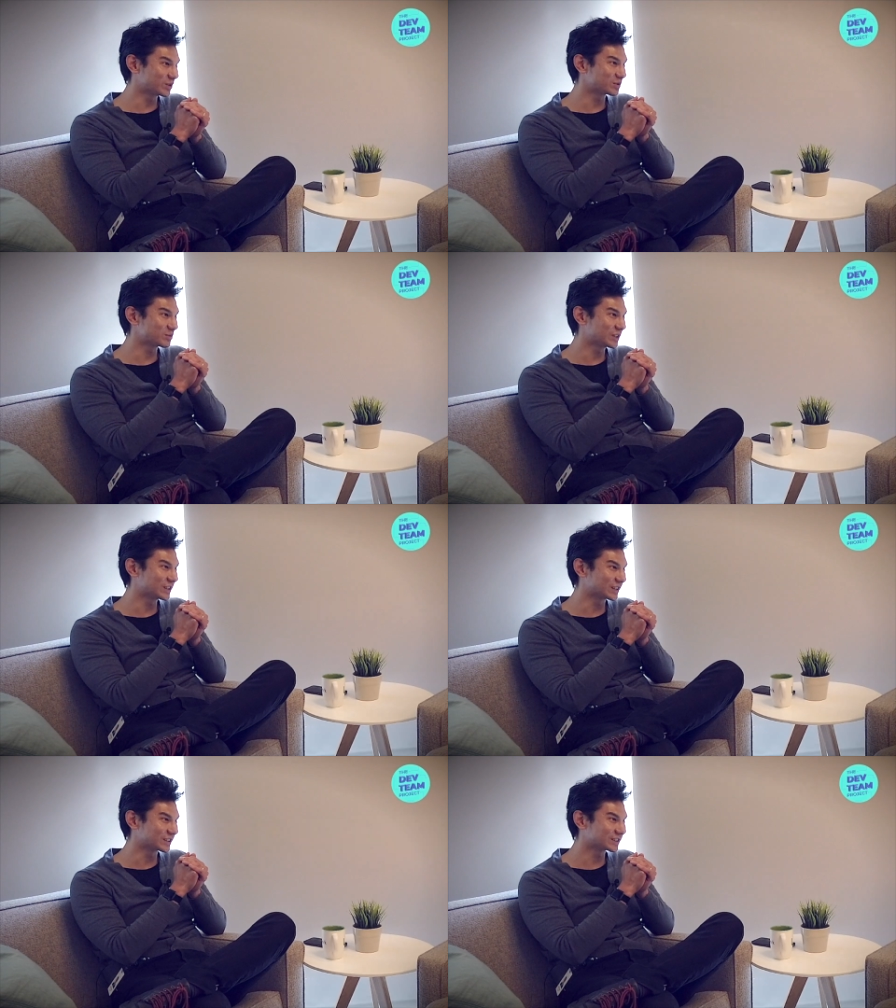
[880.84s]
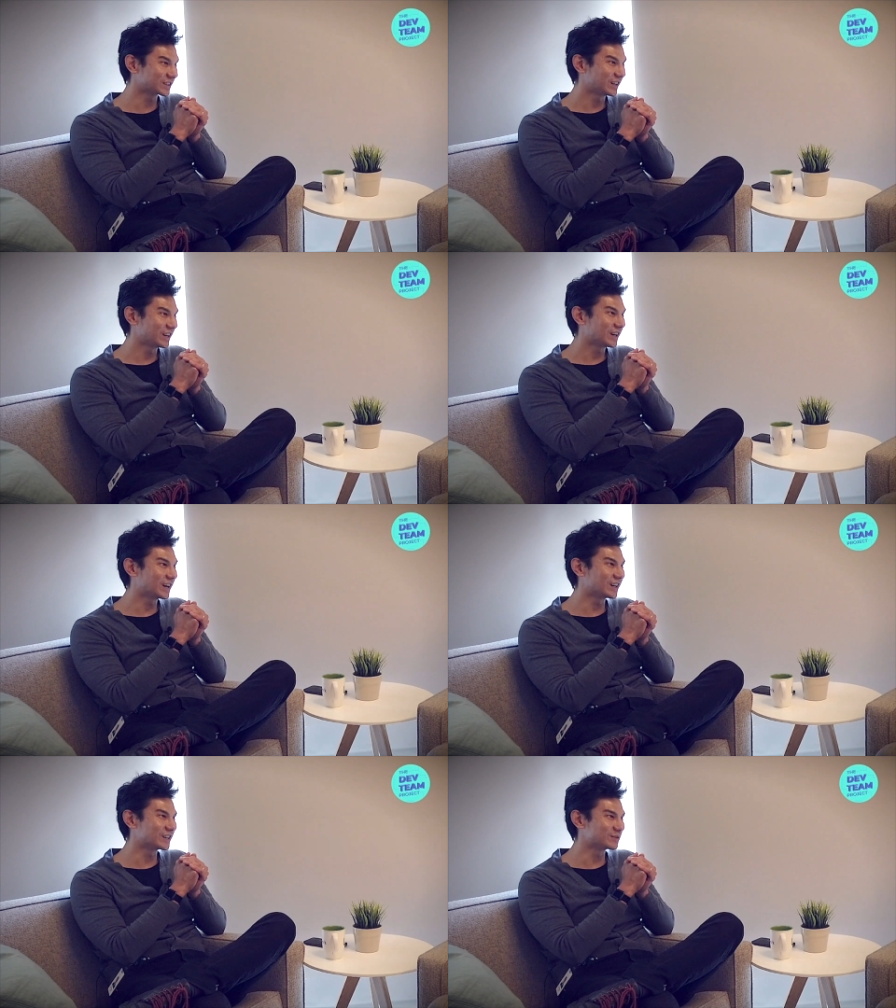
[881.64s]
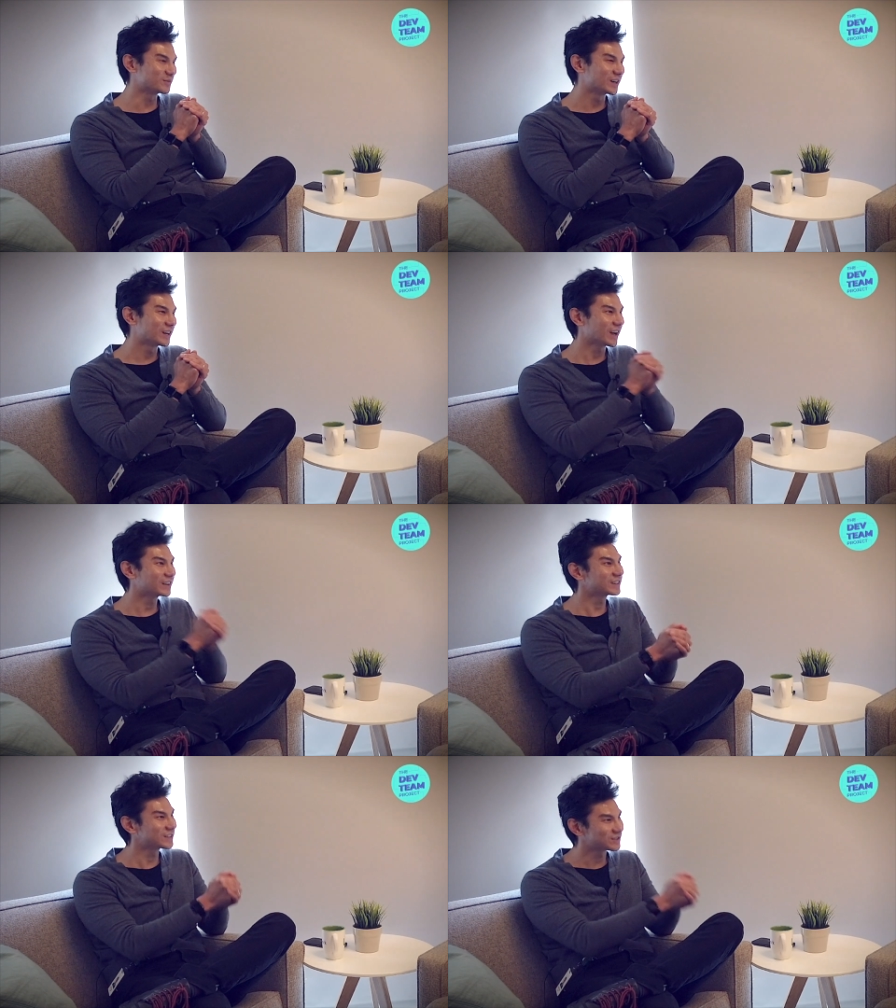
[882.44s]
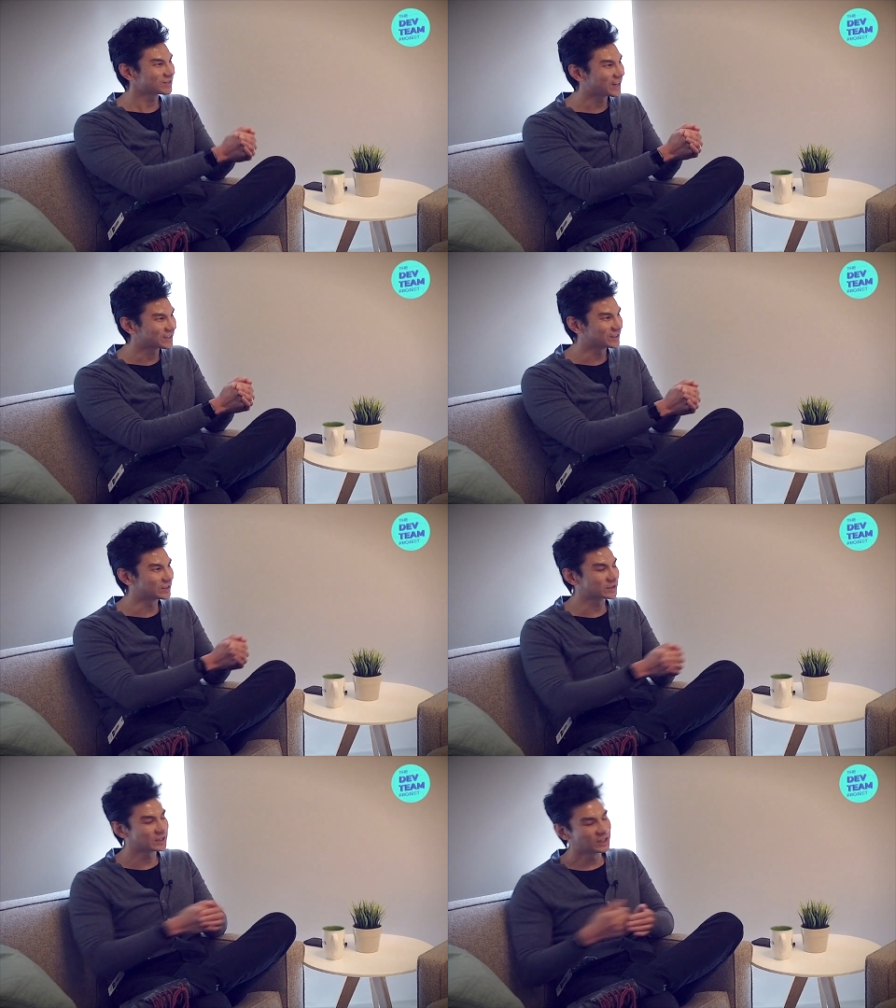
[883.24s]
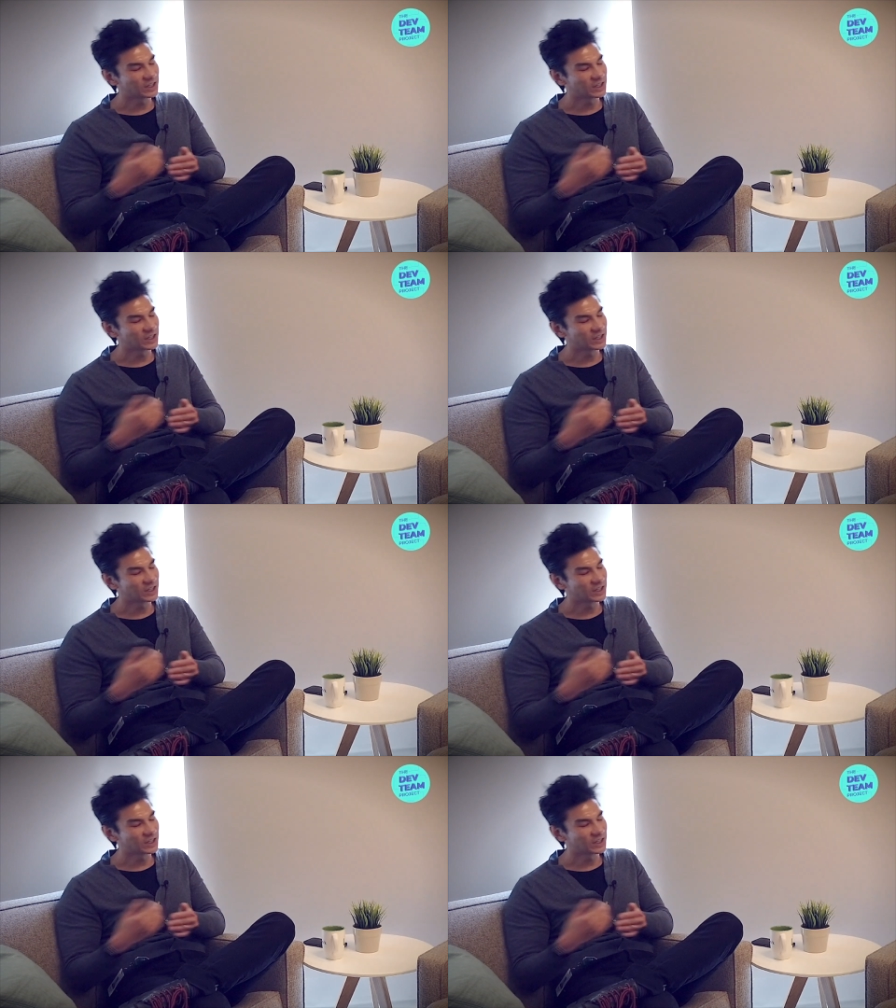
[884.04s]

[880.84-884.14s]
phone to meetings? And things of that ilk.